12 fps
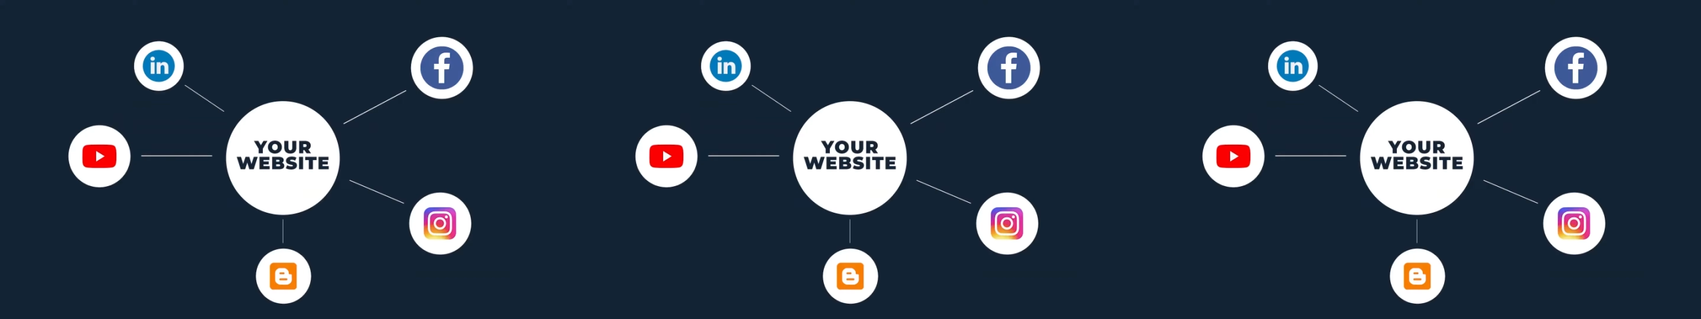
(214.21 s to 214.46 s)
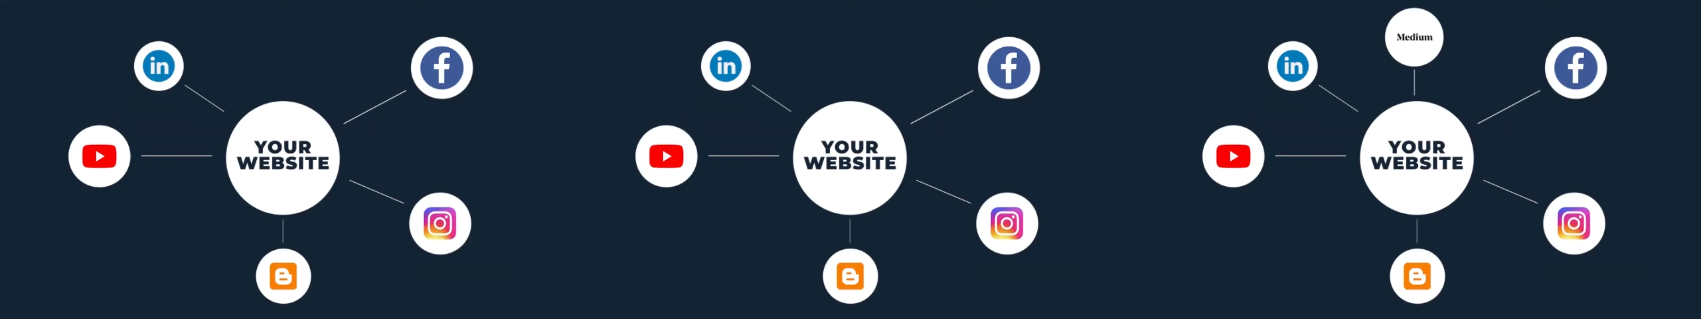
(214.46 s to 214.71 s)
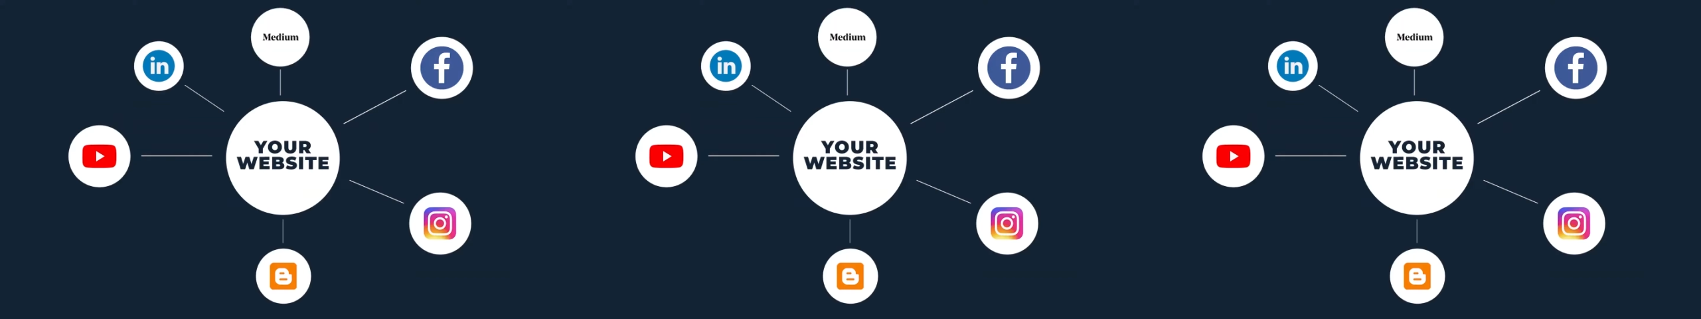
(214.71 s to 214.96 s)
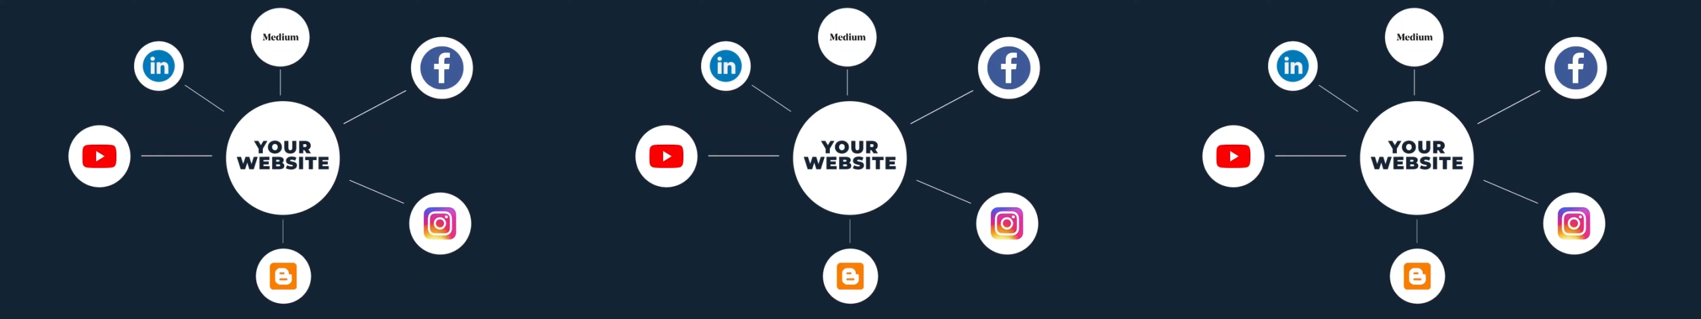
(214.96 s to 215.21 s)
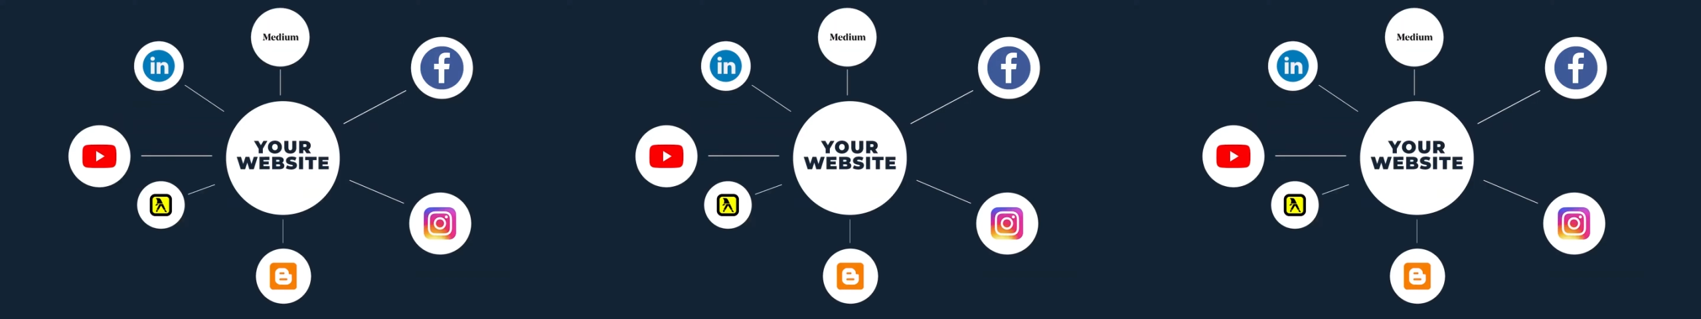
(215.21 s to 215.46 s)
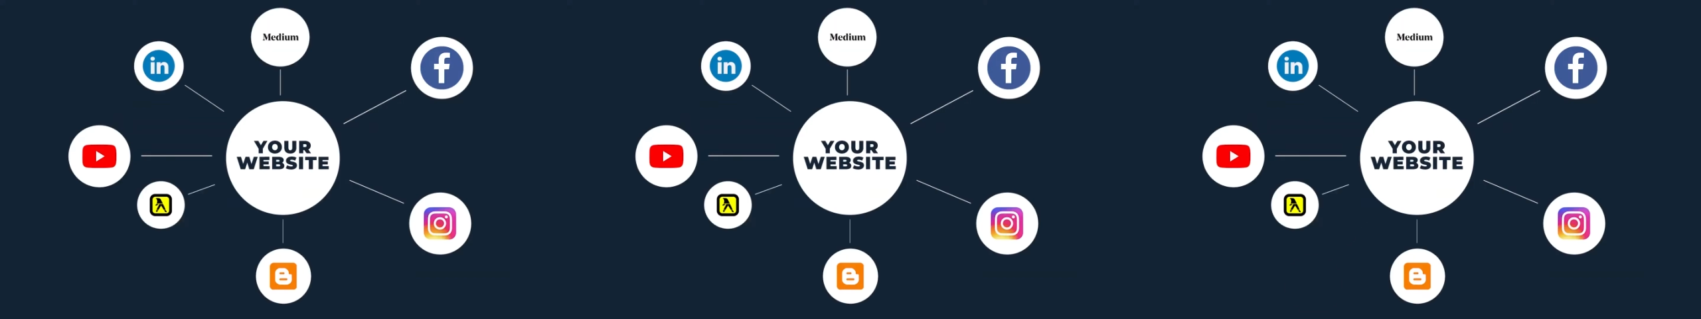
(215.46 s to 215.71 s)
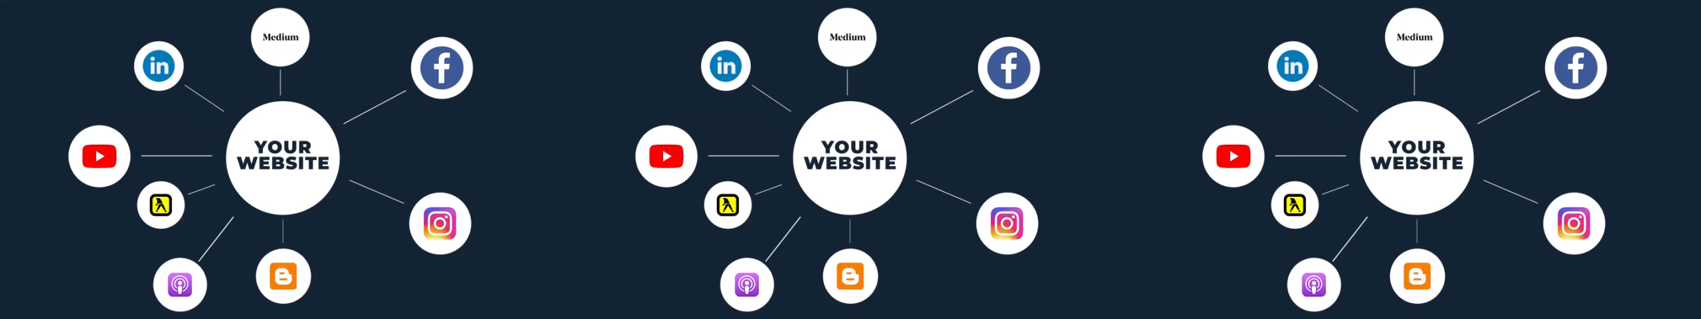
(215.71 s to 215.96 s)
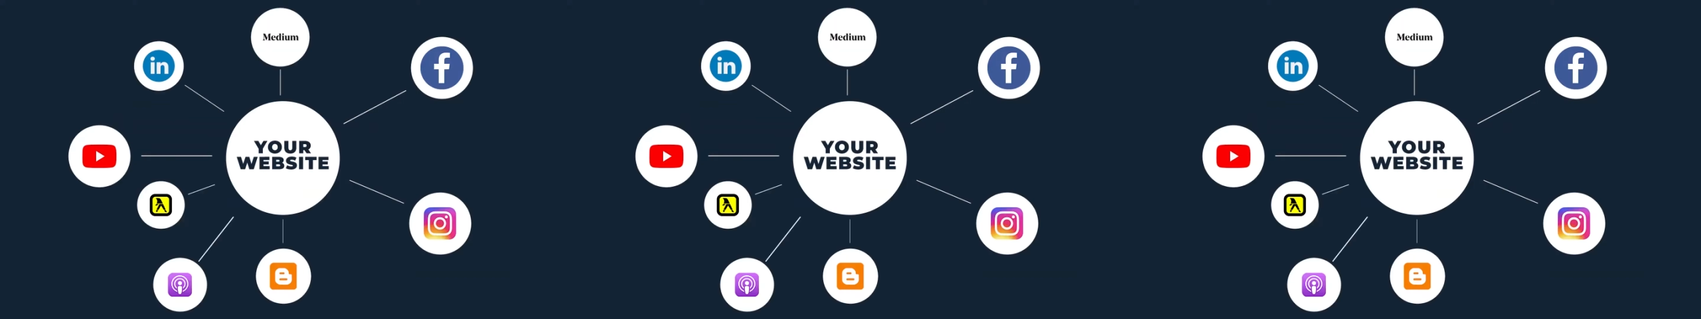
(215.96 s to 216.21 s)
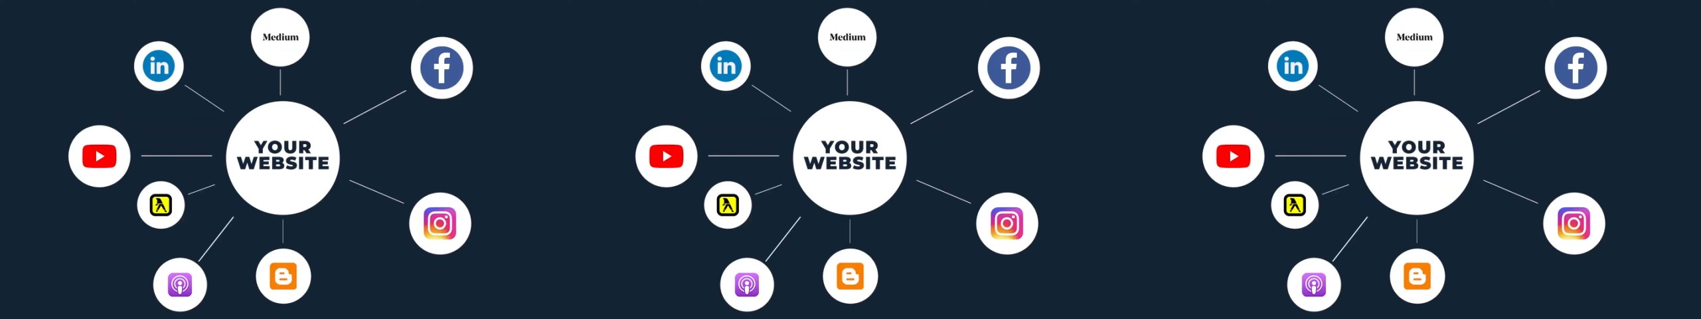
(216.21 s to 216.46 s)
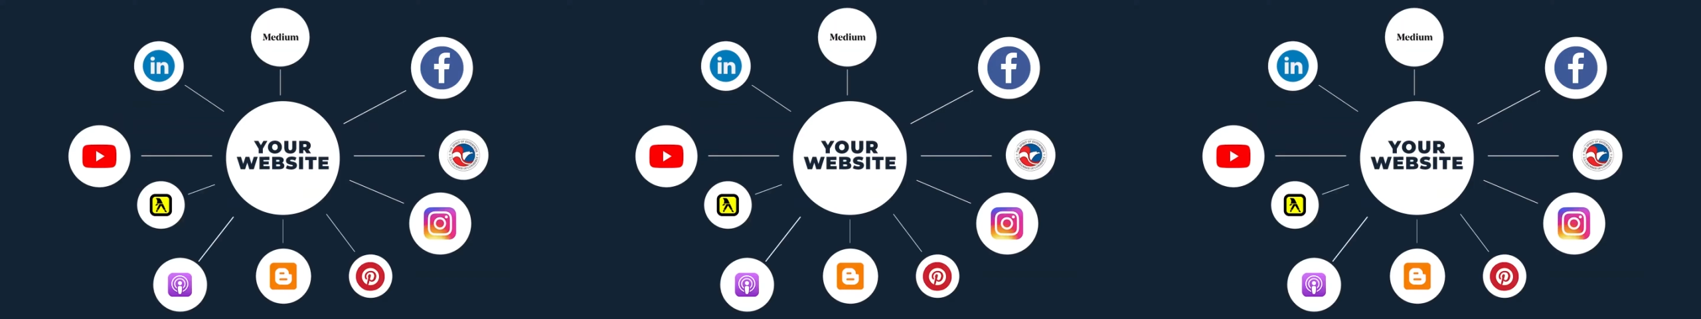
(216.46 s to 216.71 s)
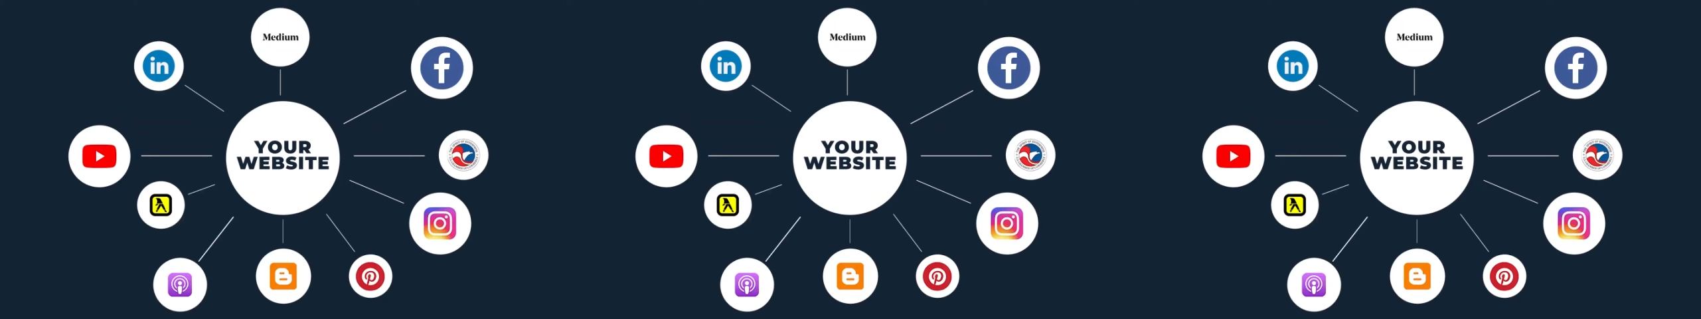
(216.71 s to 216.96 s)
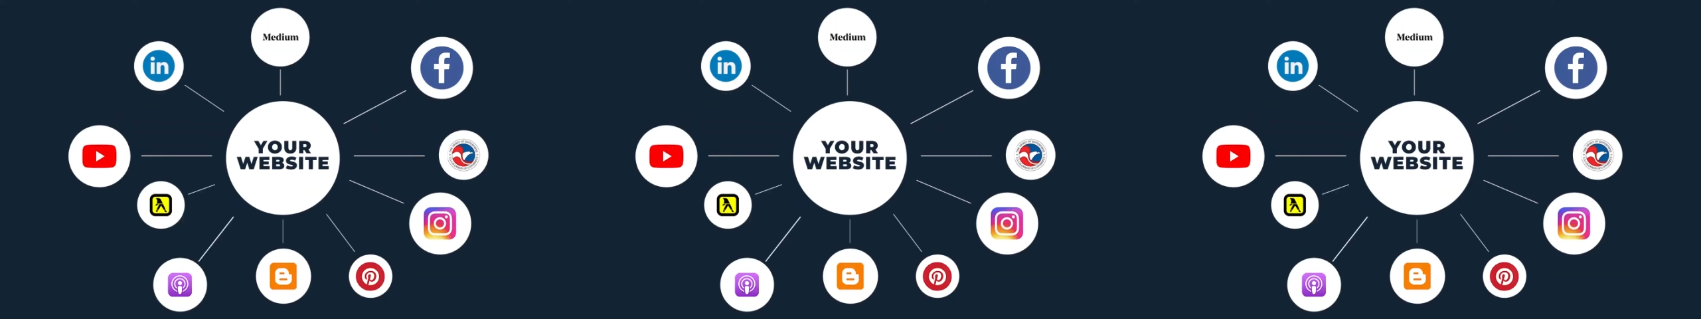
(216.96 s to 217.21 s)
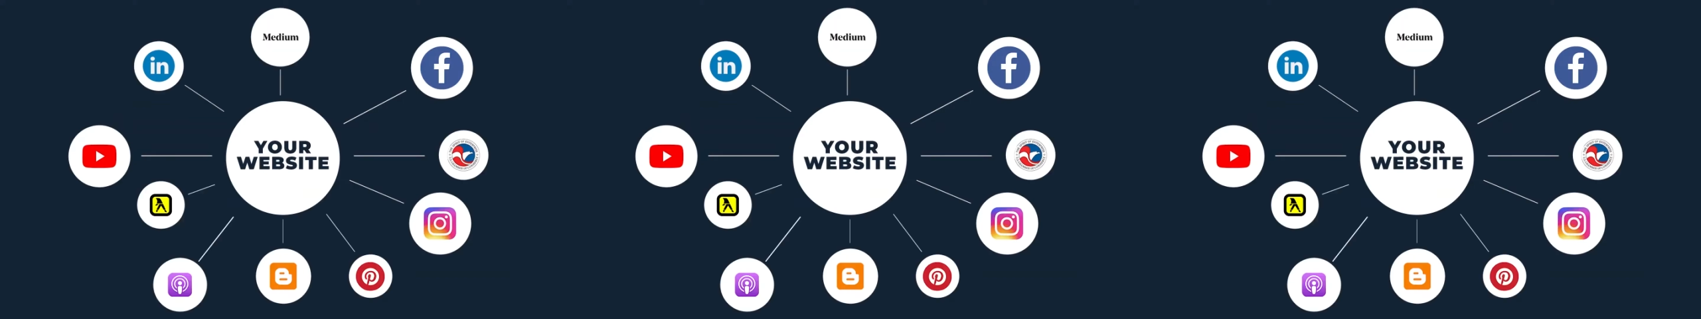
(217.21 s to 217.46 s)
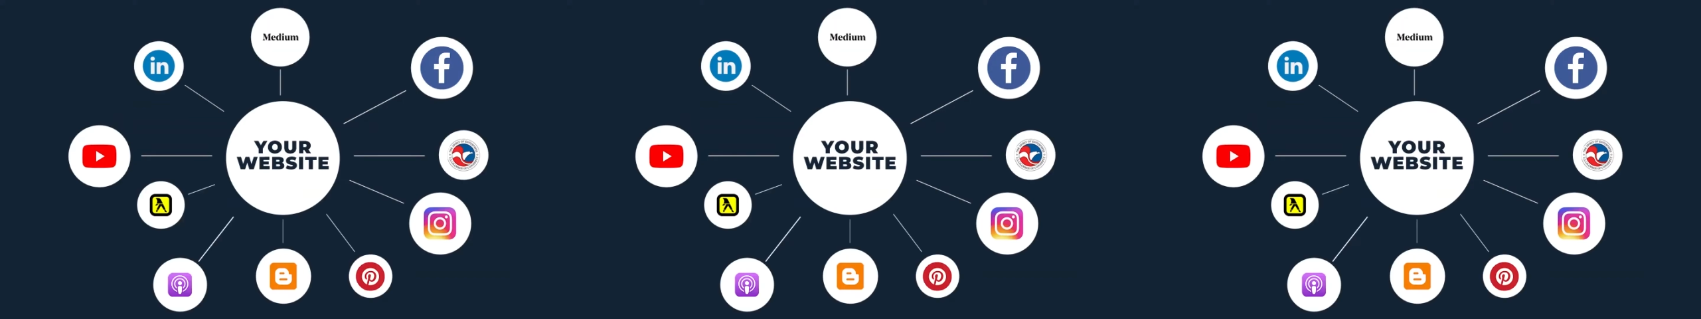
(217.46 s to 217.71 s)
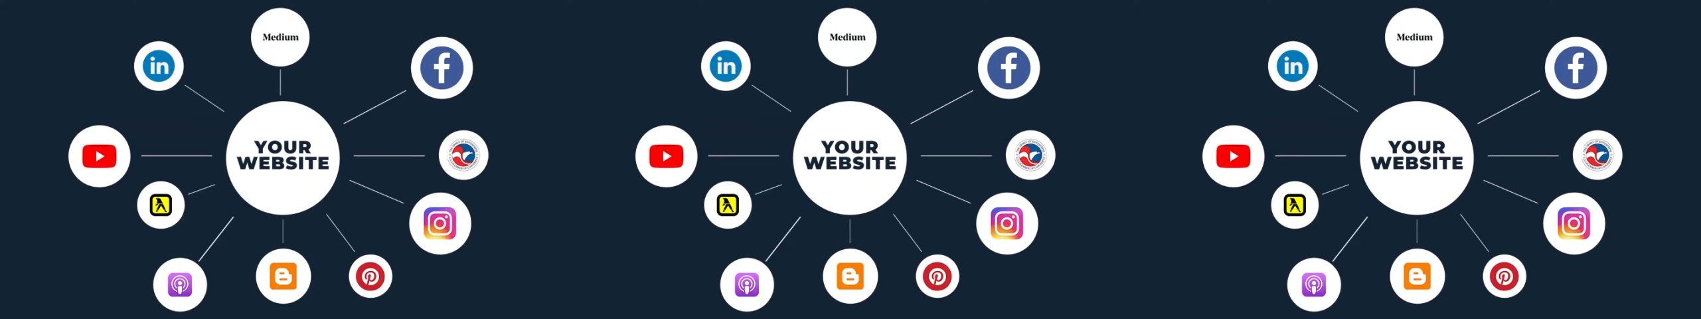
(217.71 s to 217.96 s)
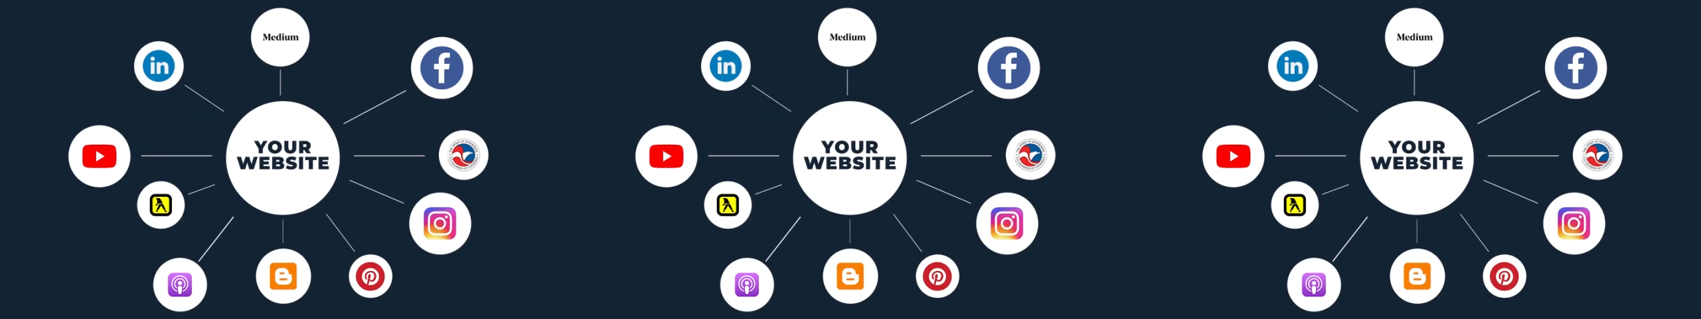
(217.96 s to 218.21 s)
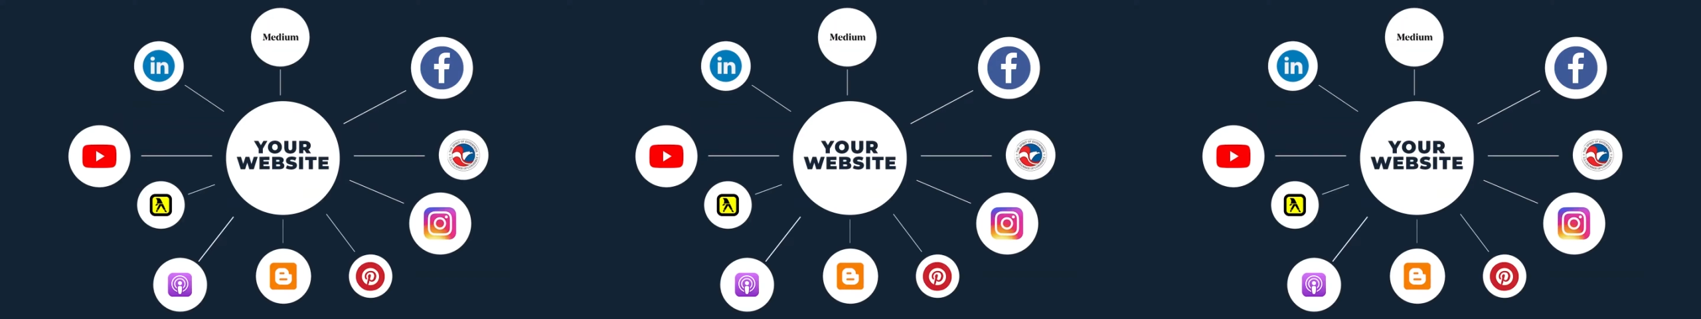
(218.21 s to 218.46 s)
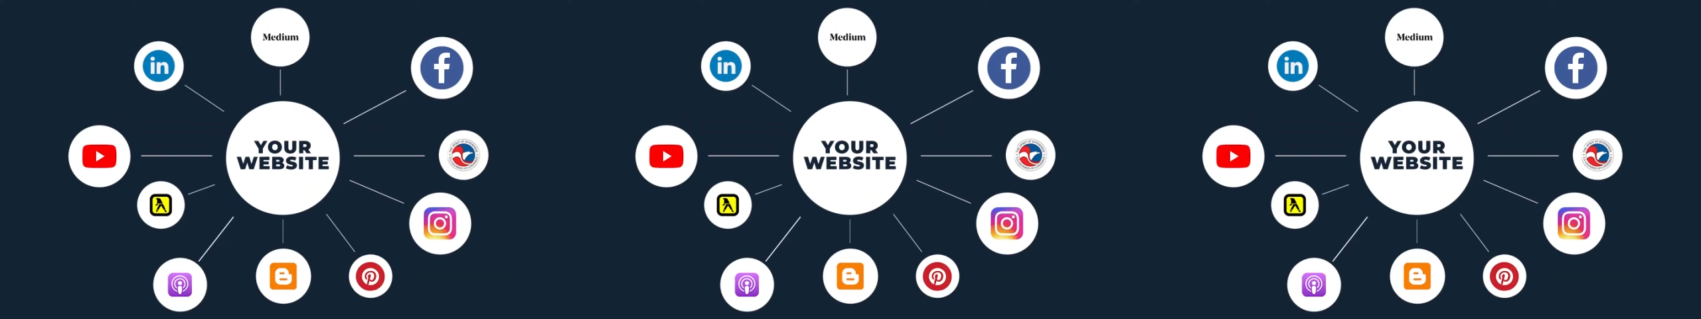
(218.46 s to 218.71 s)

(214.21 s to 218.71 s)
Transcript: (no speaker visible)